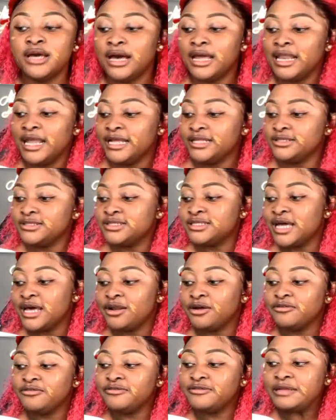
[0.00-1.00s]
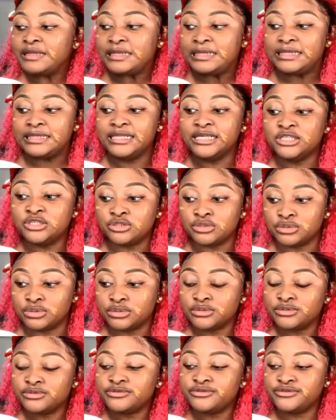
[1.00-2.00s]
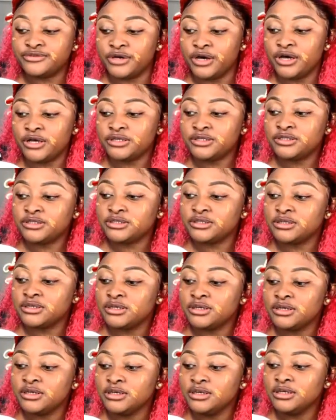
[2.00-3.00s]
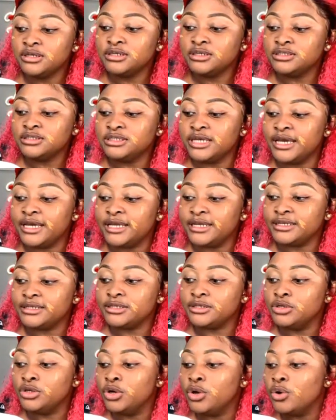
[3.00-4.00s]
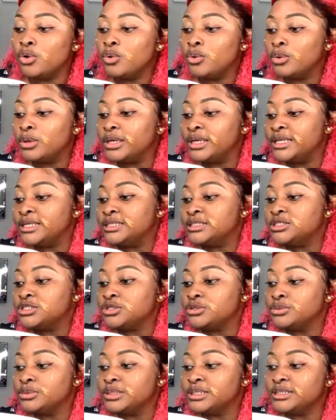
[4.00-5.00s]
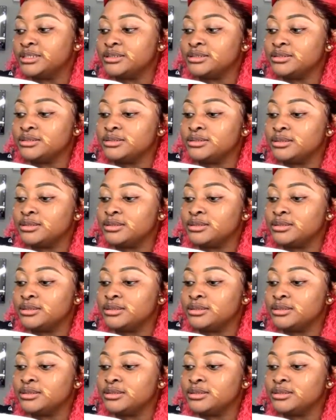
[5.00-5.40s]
I like to start off little first, then go into it.